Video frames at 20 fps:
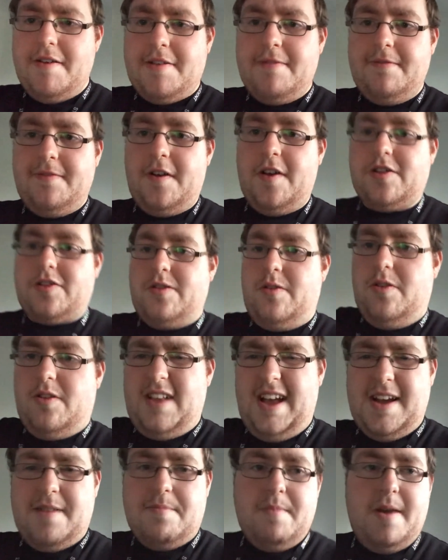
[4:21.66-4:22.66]
version, or it's
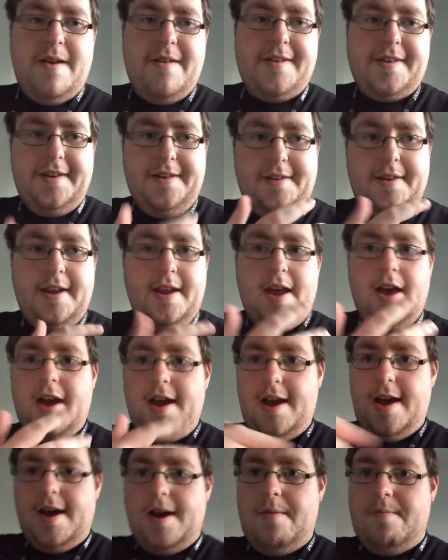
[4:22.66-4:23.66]
like American
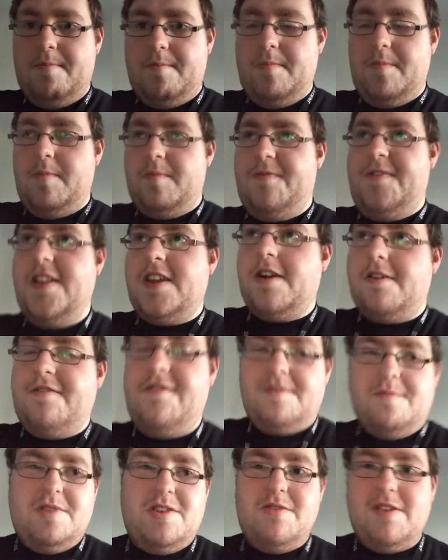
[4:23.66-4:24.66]
video
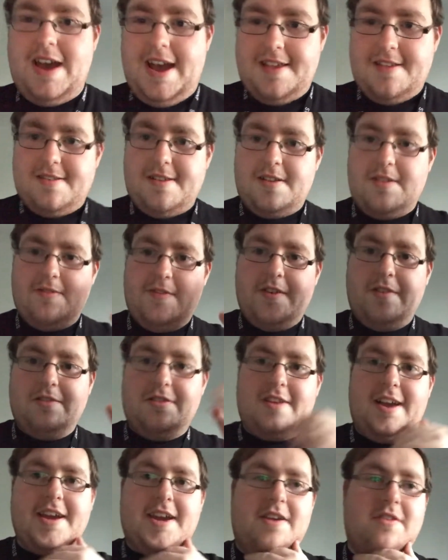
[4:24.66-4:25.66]
from the US, and it feels
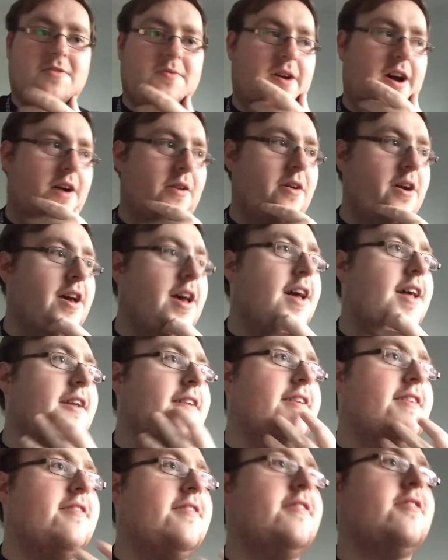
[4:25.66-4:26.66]
like it as well.
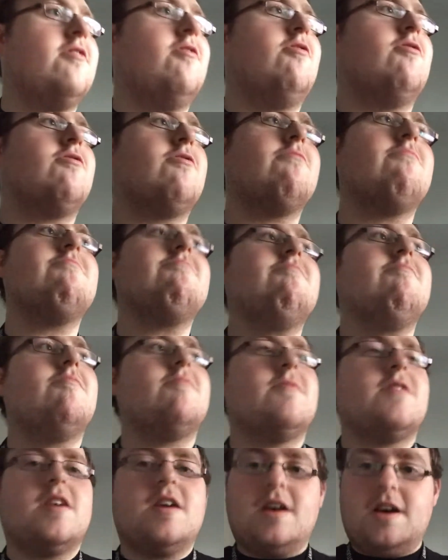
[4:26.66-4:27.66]
This is called
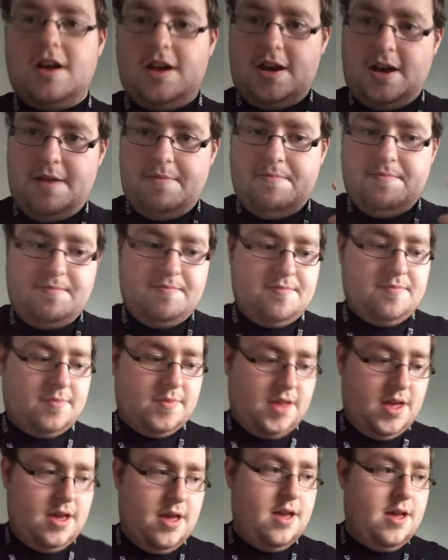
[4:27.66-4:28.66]
job
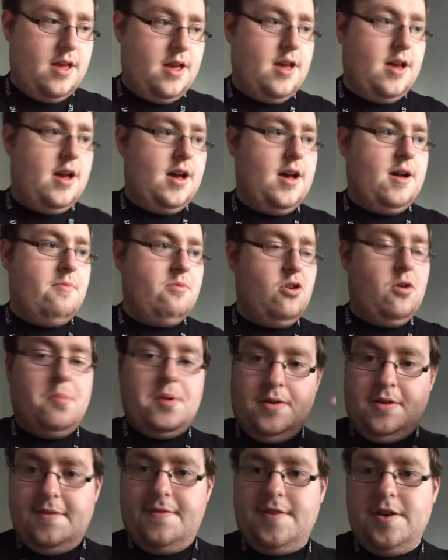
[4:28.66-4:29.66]

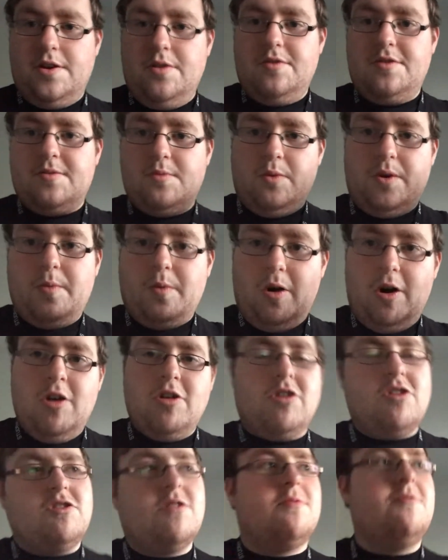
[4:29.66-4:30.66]
interviews. We
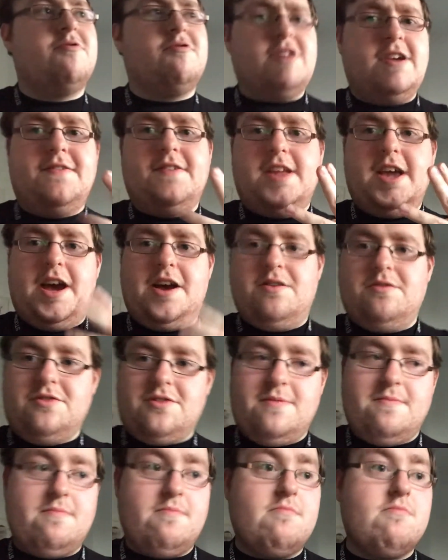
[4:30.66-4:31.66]
watched 3
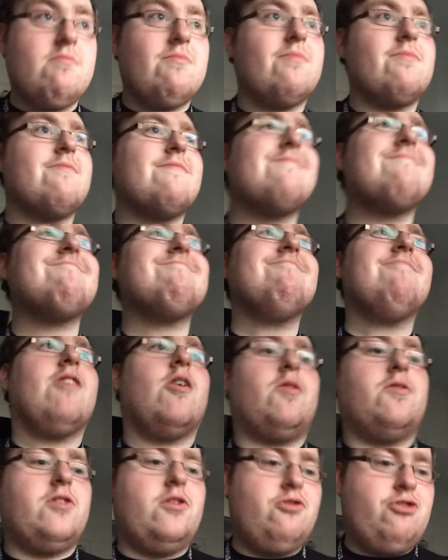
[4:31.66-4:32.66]
videos
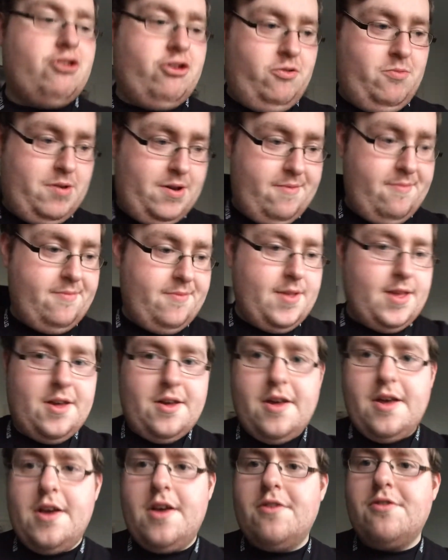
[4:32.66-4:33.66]
on YouTube.
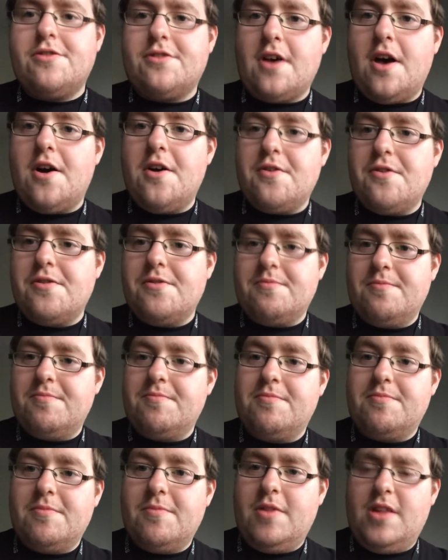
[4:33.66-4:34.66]
So,
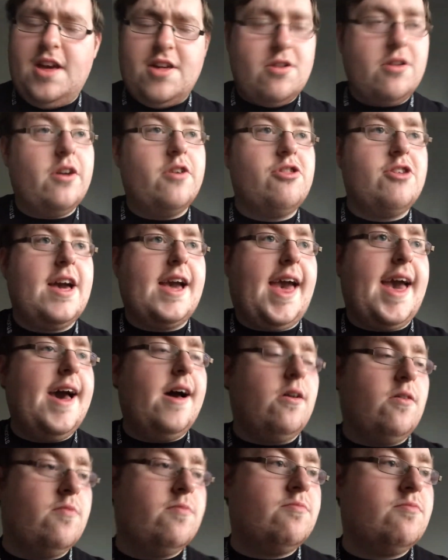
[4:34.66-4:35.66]
you should go check
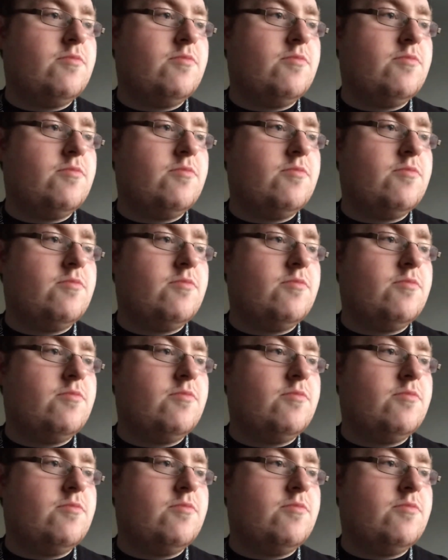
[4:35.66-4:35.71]
out.